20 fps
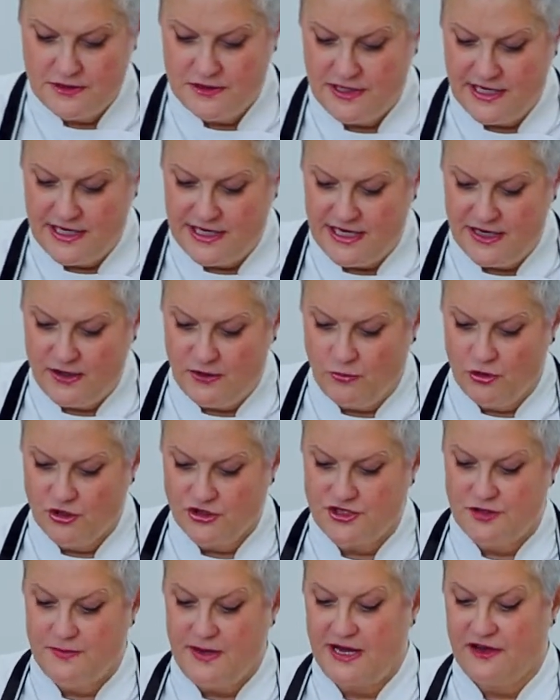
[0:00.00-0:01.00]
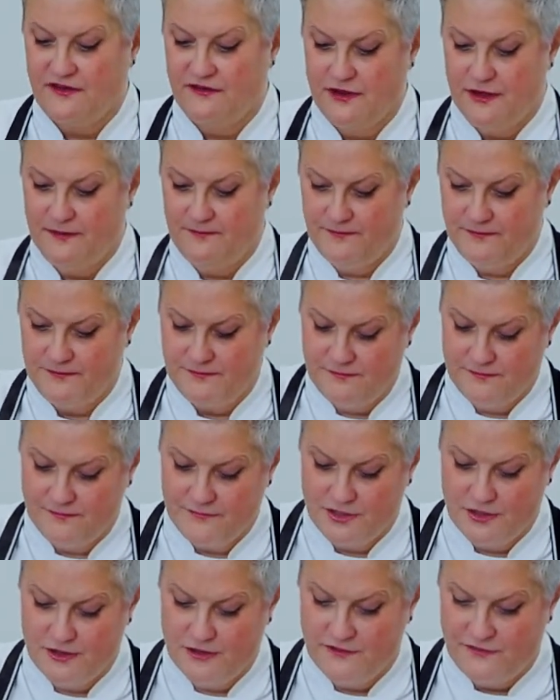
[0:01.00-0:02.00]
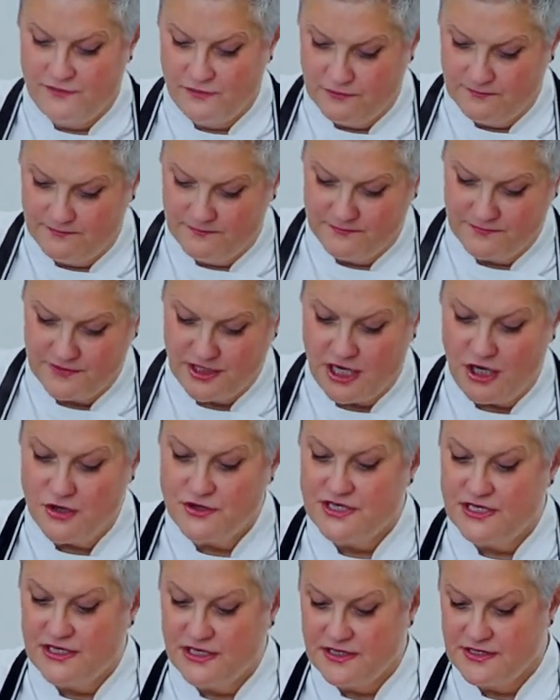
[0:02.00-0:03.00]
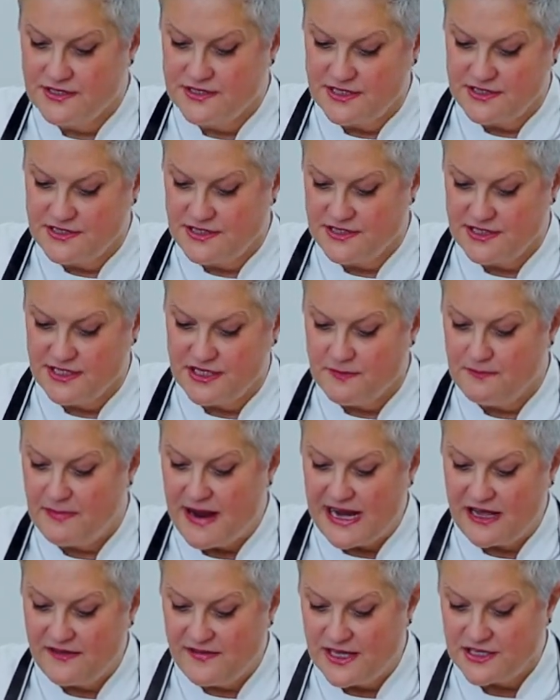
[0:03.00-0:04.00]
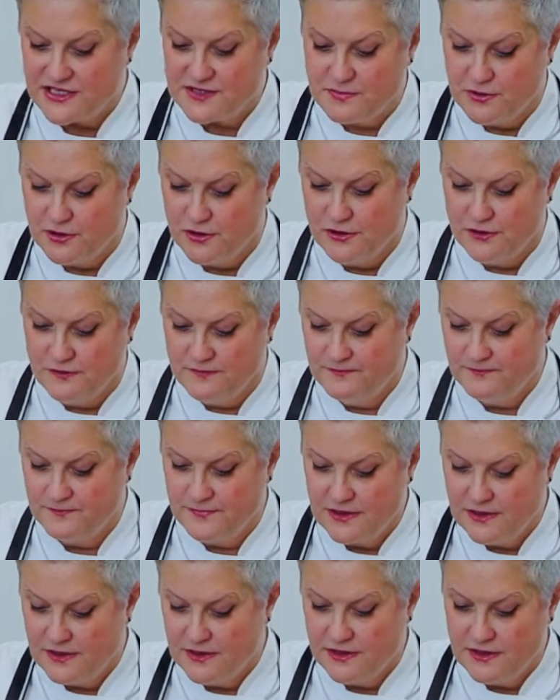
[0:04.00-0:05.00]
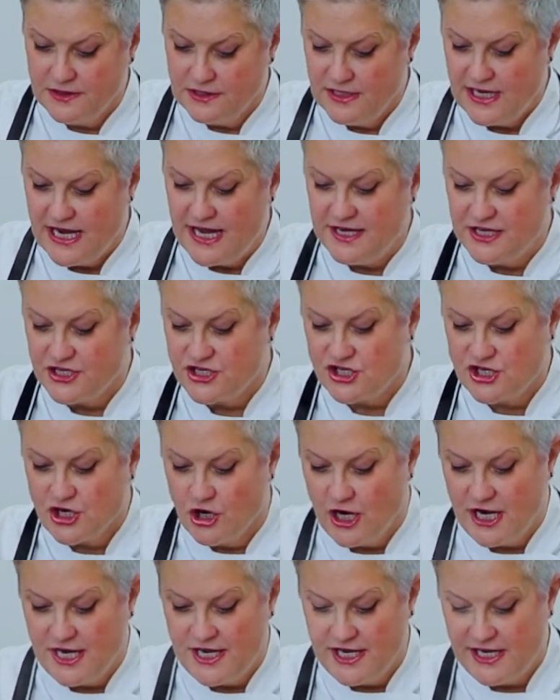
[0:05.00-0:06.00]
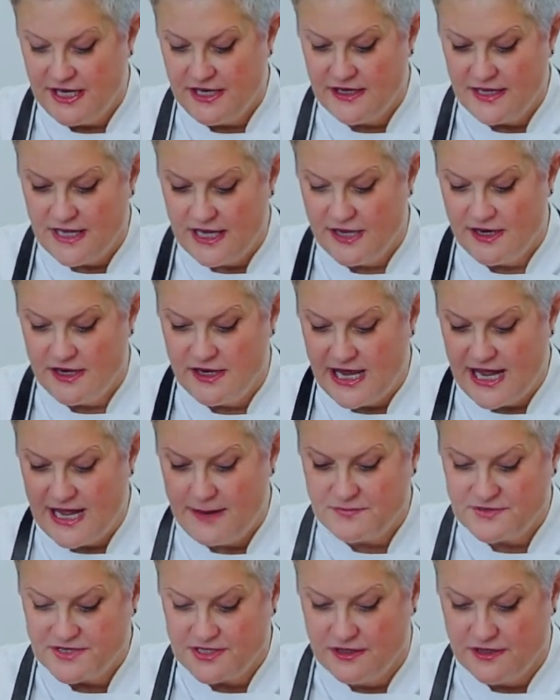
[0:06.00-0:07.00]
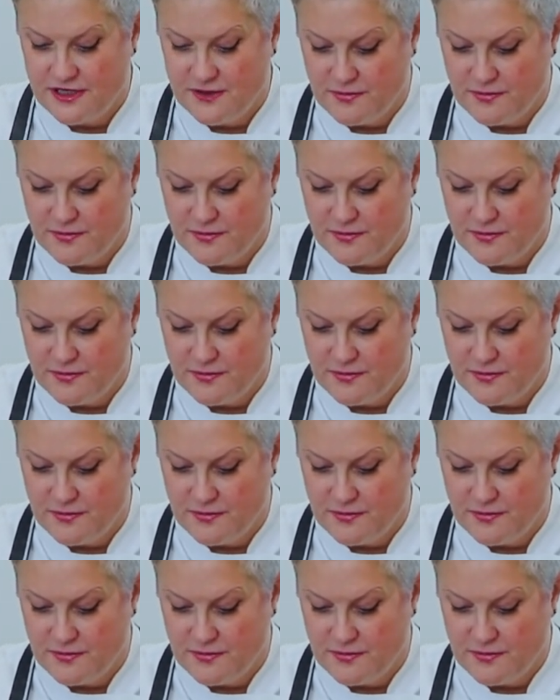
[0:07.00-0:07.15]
and watch the back of it. Beautiful. Coating consistency at the back of that spoon, and it's shiny and absolutely